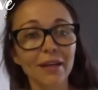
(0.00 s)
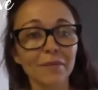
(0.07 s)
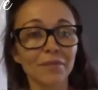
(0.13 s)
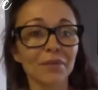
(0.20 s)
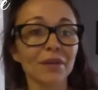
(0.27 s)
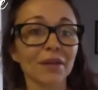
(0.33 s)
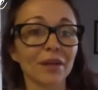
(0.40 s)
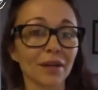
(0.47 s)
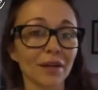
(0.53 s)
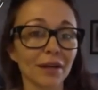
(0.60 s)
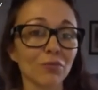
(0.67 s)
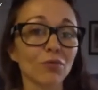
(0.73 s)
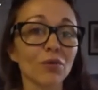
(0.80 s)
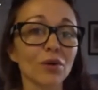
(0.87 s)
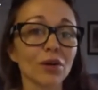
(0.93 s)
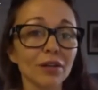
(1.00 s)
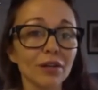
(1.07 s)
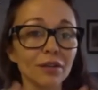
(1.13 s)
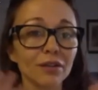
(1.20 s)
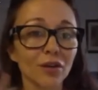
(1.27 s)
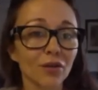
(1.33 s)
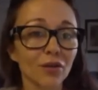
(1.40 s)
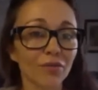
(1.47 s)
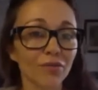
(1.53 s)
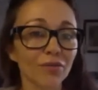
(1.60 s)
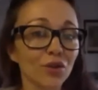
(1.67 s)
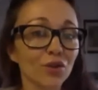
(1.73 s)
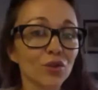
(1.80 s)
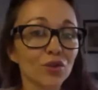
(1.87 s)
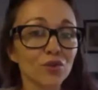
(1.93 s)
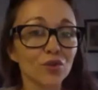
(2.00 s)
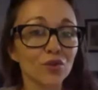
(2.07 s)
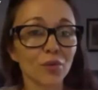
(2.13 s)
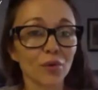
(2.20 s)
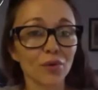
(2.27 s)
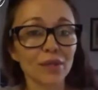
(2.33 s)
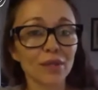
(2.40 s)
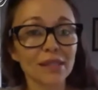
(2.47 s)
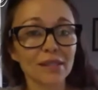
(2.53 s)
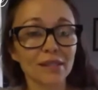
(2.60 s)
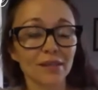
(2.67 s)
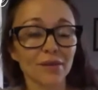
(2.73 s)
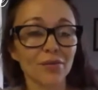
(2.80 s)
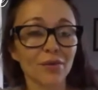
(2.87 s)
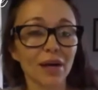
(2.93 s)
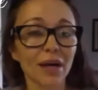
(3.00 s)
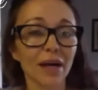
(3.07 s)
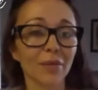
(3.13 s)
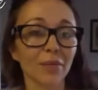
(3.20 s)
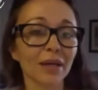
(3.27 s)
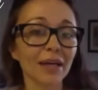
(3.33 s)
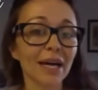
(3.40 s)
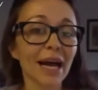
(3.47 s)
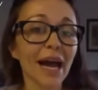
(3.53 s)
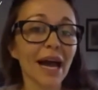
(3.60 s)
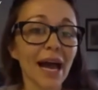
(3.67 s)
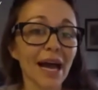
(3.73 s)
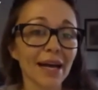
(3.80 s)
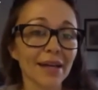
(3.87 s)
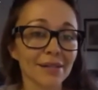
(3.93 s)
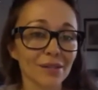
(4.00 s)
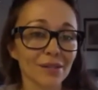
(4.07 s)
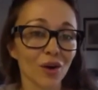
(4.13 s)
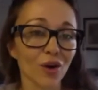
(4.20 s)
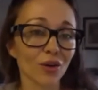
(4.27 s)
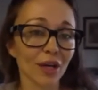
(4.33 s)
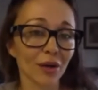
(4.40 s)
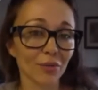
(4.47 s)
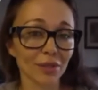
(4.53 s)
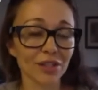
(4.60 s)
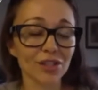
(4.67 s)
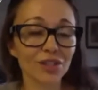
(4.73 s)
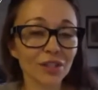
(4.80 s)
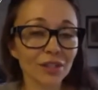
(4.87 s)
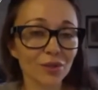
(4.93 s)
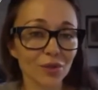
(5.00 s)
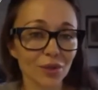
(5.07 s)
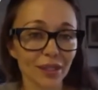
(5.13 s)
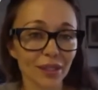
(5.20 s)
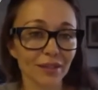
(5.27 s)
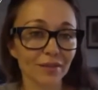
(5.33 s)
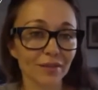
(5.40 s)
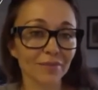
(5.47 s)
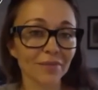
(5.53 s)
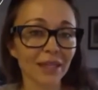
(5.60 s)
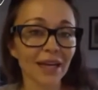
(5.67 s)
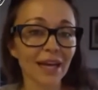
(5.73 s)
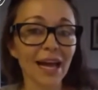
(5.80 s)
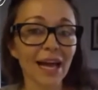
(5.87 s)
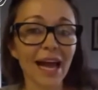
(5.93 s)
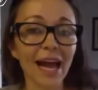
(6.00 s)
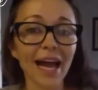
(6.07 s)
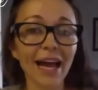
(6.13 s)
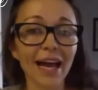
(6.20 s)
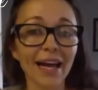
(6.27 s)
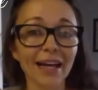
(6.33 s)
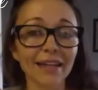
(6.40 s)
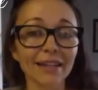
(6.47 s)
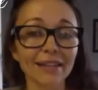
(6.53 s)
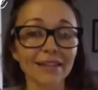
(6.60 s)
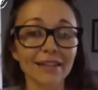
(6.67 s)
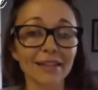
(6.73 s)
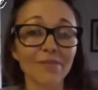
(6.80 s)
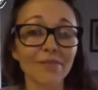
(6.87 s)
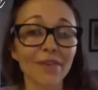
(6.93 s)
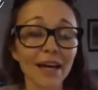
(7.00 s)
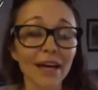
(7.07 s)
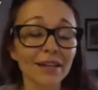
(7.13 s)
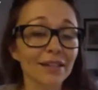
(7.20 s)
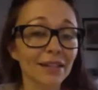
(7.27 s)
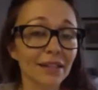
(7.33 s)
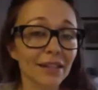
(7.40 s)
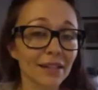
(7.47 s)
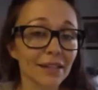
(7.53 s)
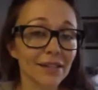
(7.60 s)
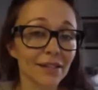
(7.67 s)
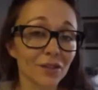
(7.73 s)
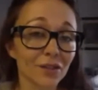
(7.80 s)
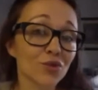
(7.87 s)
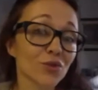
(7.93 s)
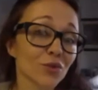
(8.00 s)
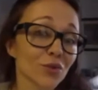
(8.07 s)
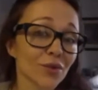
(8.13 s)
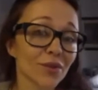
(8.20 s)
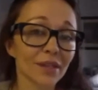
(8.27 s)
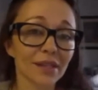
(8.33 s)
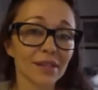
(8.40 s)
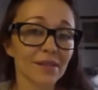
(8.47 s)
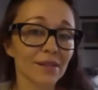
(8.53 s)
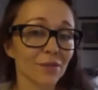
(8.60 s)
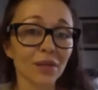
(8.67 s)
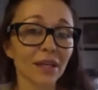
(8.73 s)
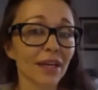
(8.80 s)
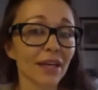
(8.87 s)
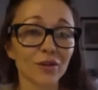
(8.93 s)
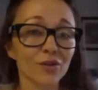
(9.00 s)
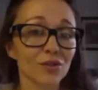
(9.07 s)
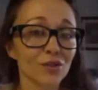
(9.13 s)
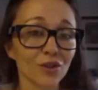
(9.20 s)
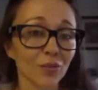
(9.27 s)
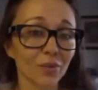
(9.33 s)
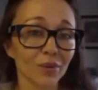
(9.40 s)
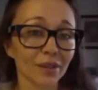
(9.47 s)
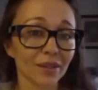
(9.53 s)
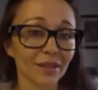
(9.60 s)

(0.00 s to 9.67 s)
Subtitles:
the world of YouTube or Instagram has on our children. And the fact is, the truth is that we cannot stop it.